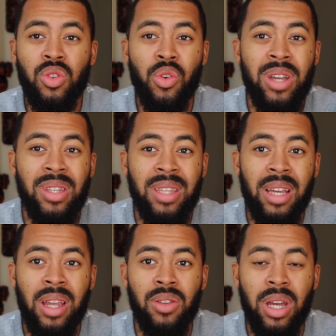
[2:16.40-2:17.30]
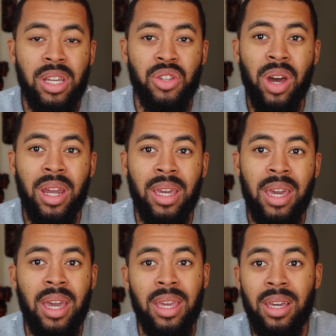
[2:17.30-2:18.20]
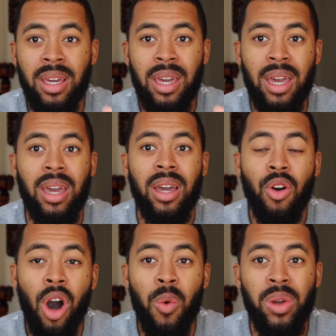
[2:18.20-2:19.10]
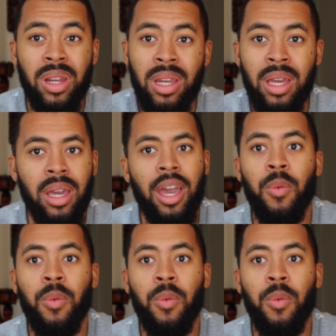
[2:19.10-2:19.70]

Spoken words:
crazy takedowns that he's trying to get, he could get caught with a knee.